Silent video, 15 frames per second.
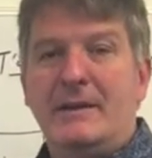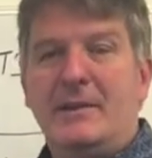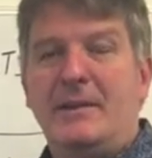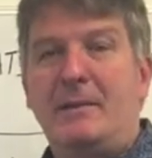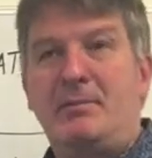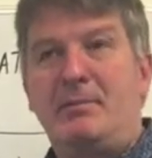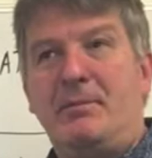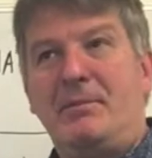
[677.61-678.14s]

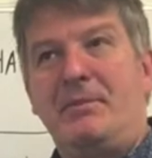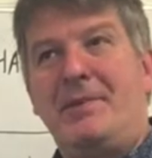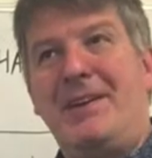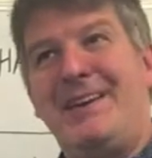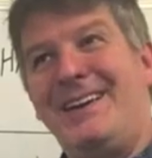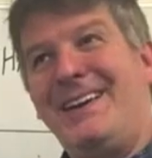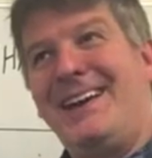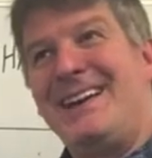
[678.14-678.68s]
The
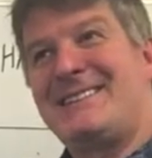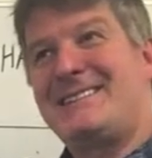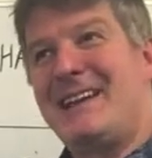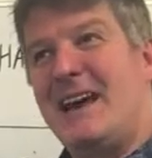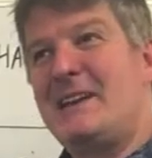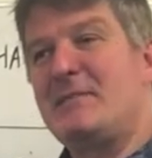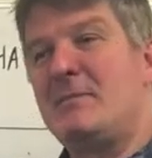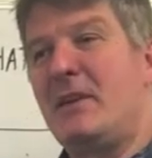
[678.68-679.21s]
it's
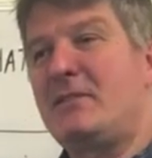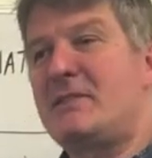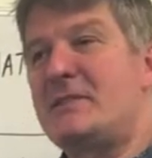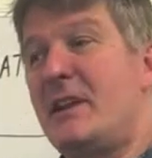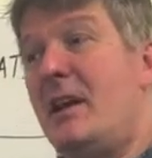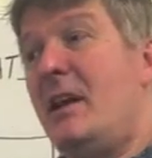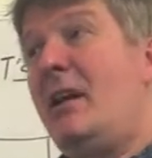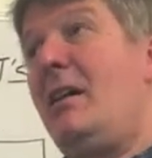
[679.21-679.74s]
not enough to
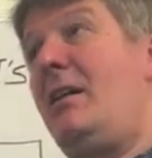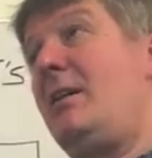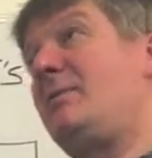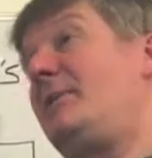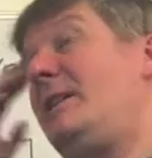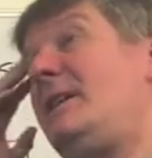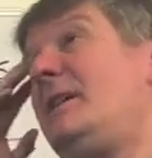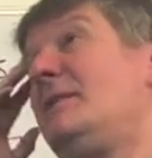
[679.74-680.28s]
say, oh, I'm
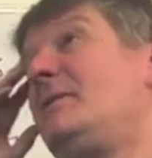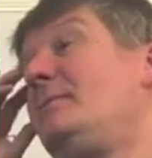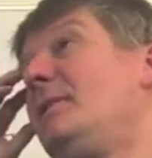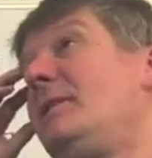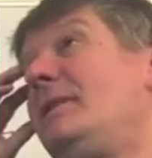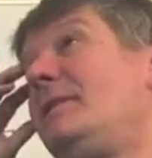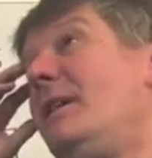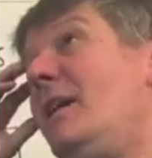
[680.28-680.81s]
thinking of a
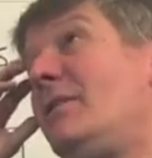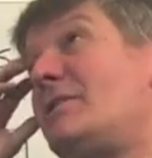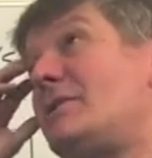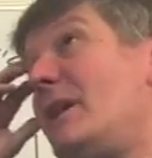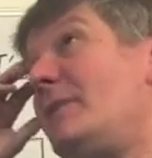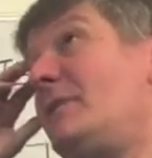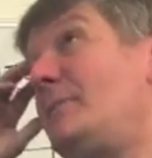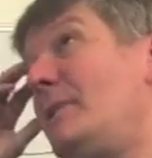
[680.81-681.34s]
million dollars,
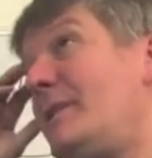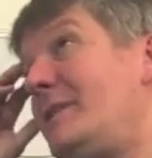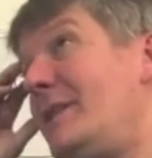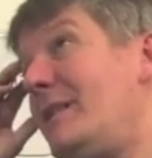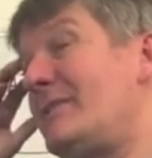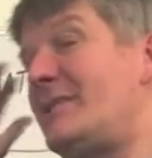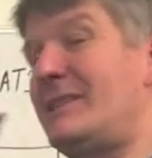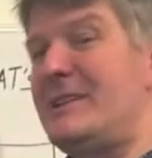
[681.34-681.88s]
I have a million
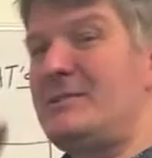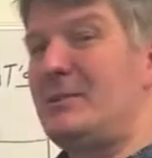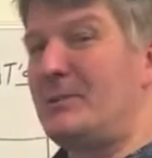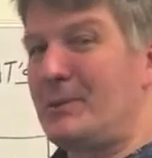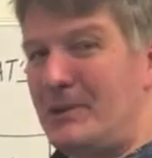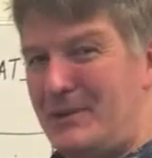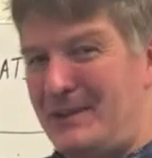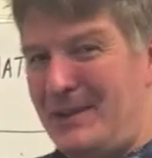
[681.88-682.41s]
dollars. It doesn't
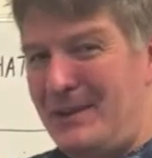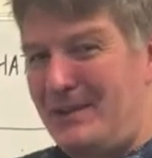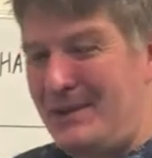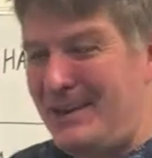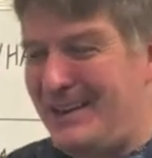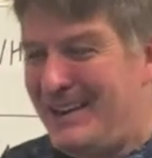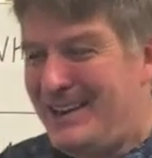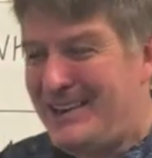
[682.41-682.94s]
work that
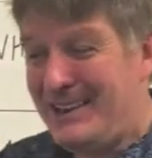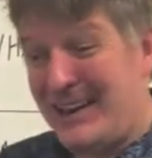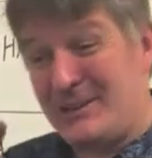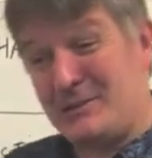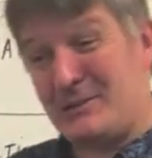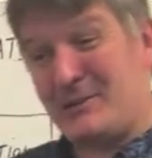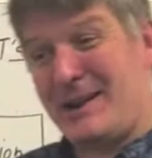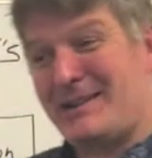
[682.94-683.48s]
way,
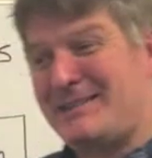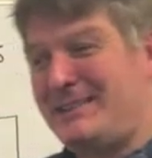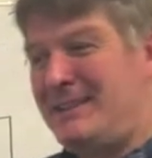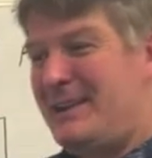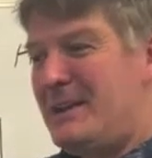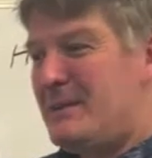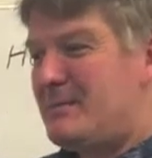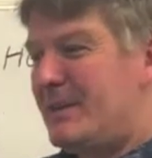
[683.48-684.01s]
not
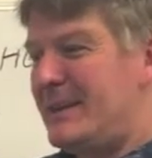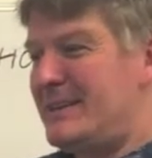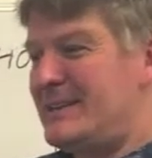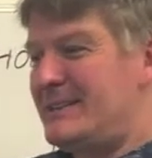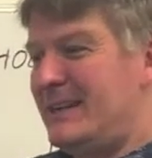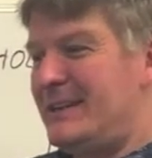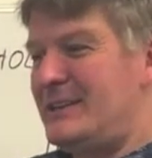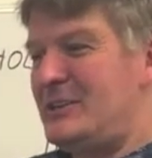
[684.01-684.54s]
directly, but
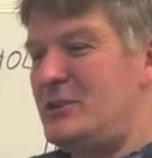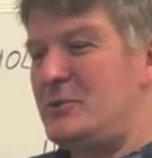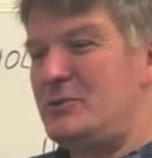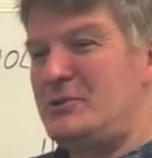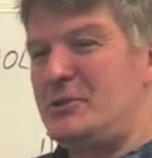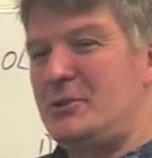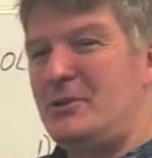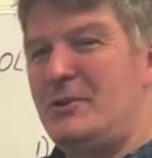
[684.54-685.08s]
it do, you
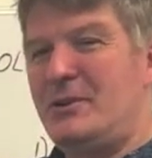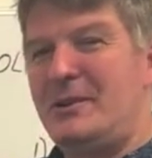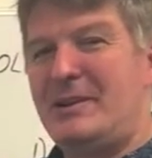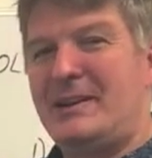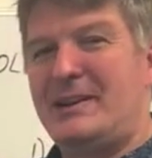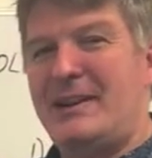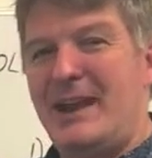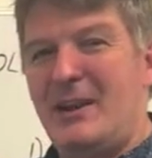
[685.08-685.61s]
do
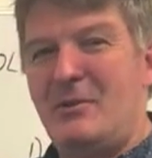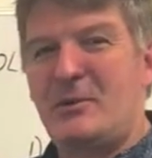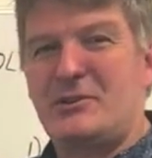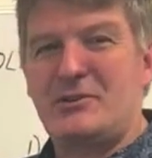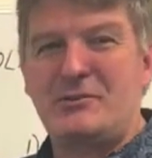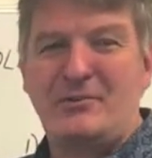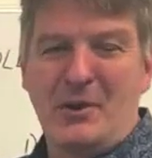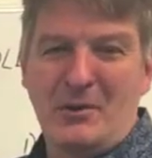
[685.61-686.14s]
get
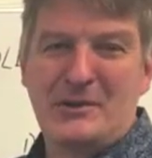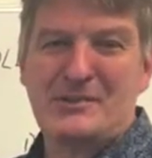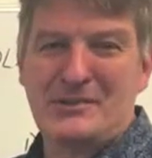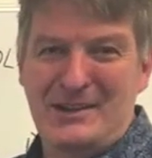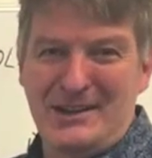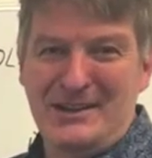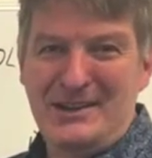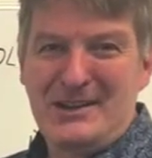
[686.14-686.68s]
what you focus
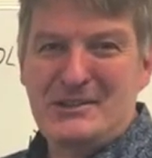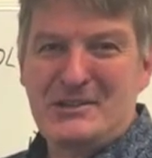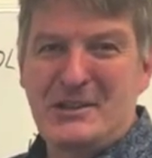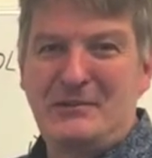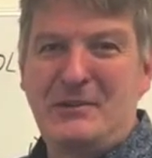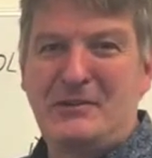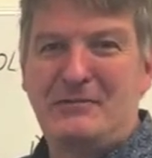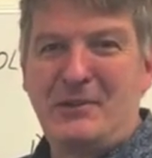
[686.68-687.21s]
on. So
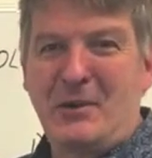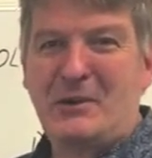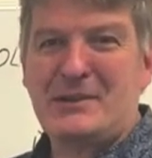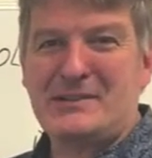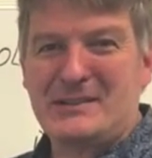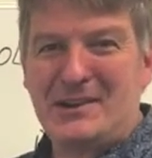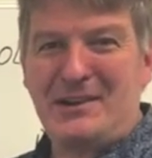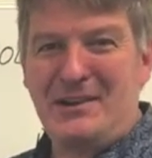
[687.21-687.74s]
if you're
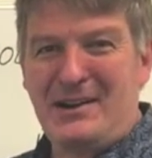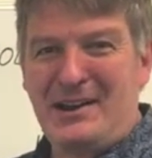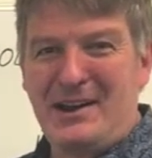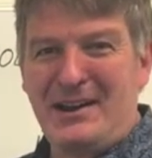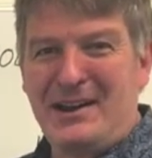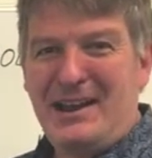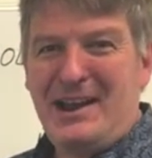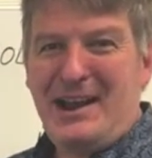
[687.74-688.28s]
focusing
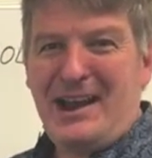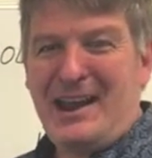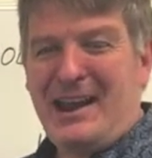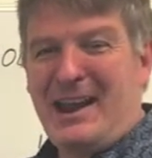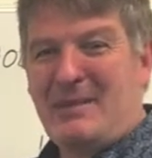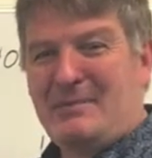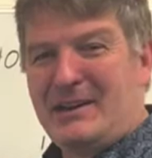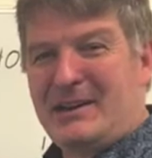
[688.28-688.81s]
on, hey,
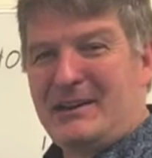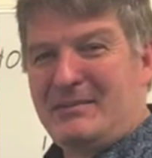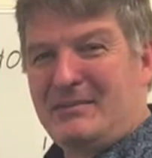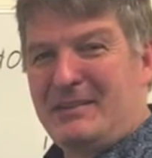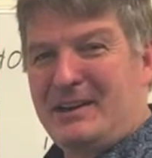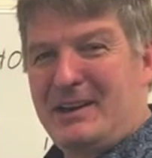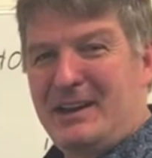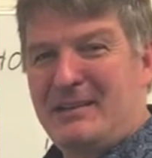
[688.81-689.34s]
I'm going to
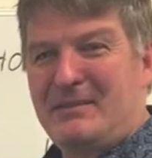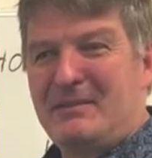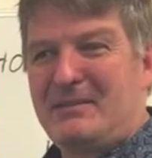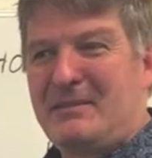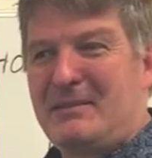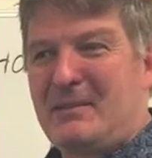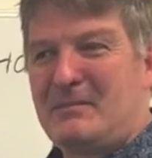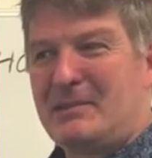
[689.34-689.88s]
get
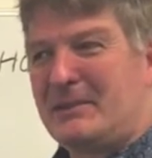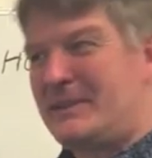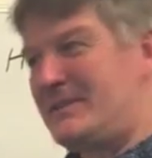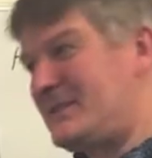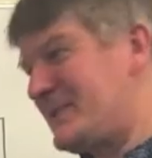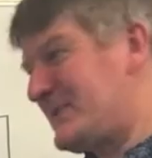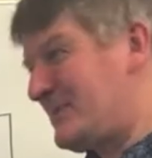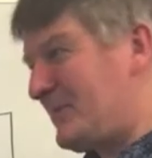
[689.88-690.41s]
a belief
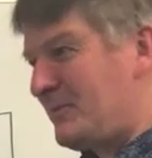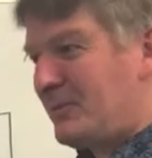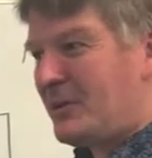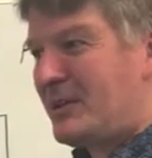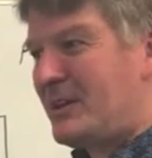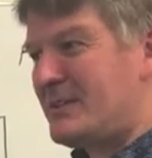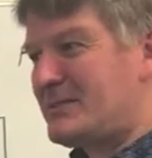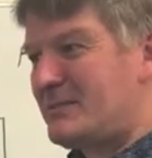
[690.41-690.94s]
system of
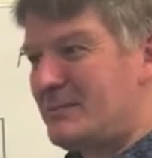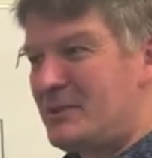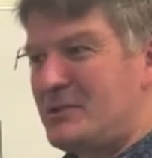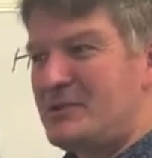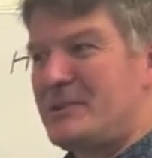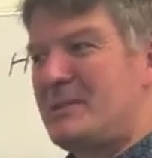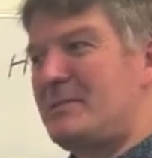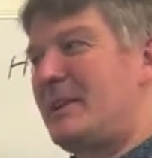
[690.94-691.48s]
more
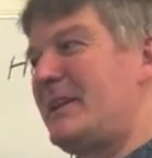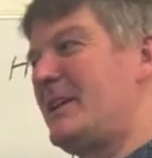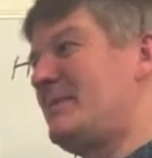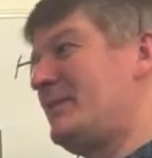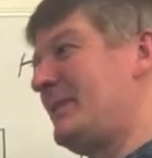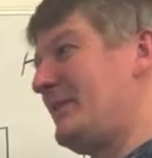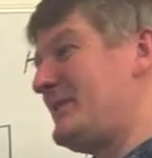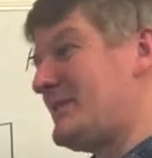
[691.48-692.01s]
customers, I'm going to get a
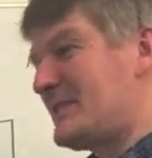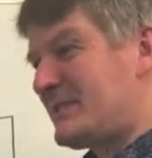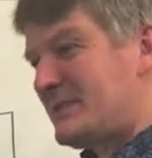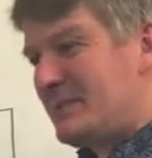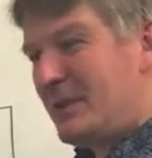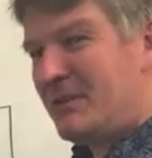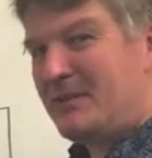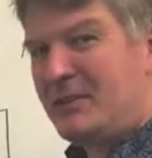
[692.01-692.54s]
belief
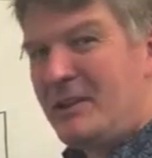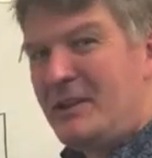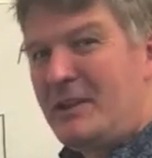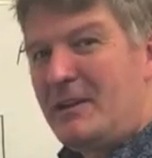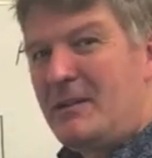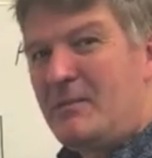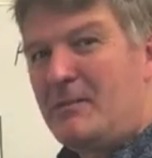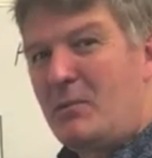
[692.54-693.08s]
system of
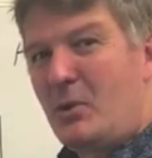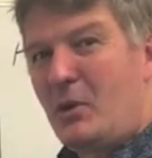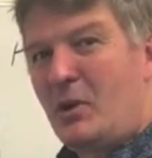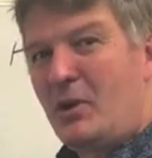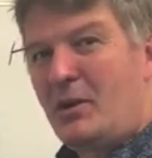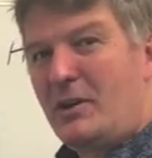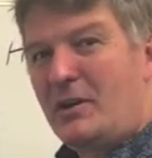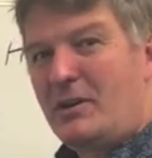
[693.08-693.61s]

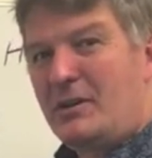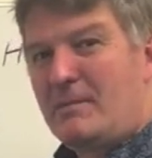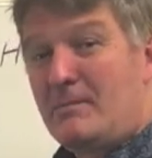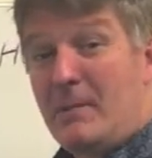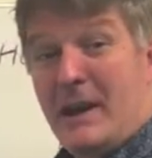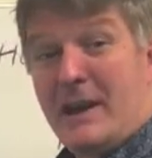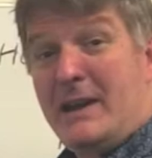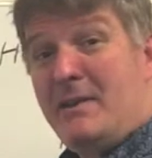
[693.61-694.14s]
more
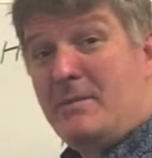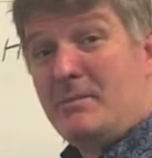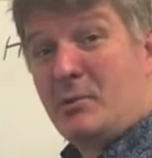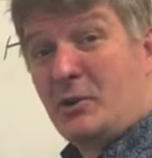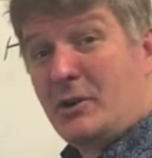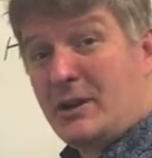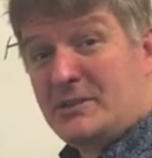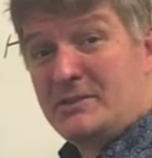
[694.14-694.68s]
money
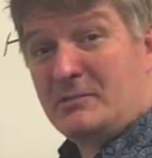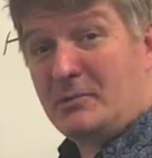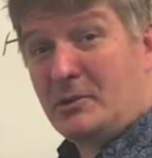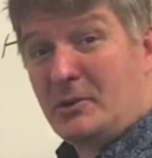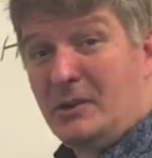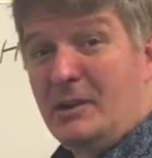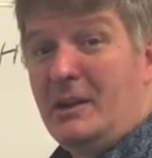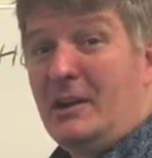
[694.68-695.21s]
per
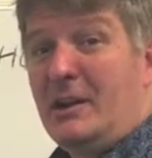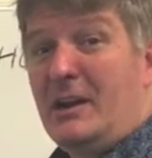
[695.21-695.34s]
customer.